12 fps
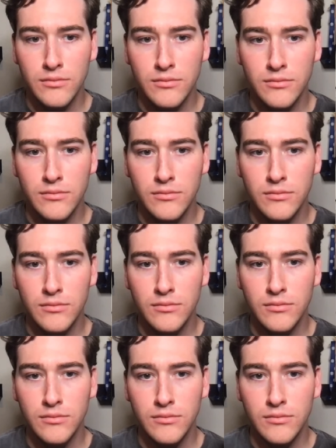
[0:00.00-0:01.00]

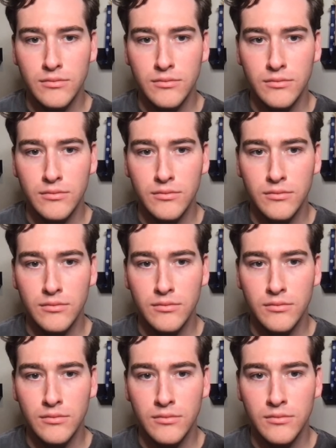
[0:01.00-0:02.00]

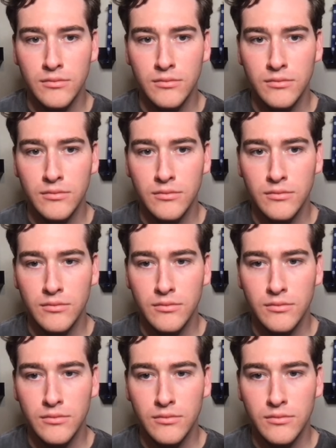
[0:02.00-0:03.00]

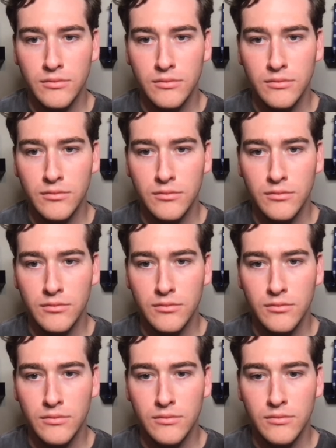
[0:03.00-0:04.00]

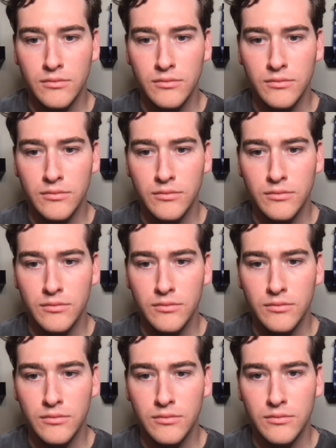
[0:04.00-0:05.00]

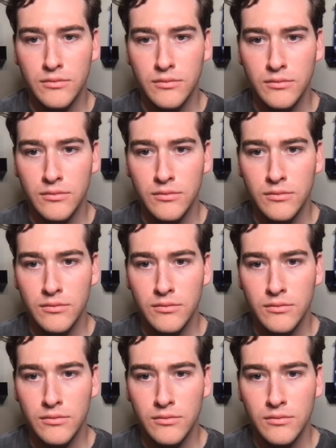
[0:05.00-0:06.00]

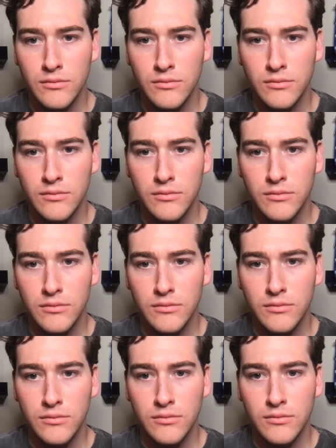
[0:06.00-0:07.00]

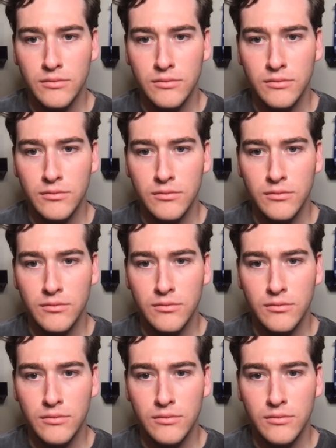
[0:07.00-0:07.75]
No words are spoken by the person on screen.